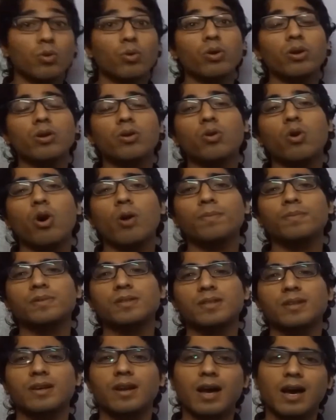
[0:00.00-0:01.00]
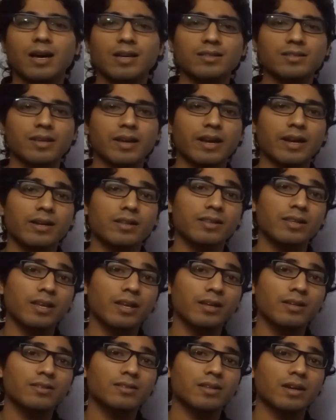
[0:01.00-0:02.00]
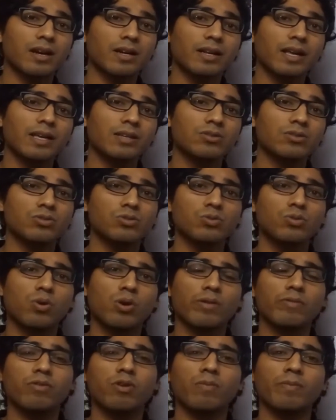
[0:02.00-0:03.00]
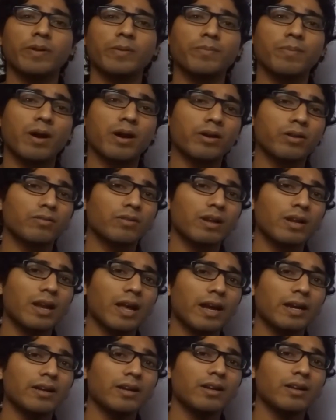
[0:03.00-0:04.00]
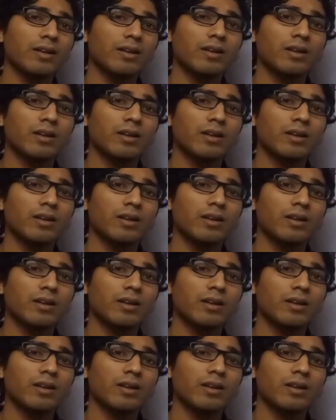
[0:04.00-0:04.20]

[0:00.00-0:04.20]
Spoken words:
Growing crops, grass and things attached to or forming part of the land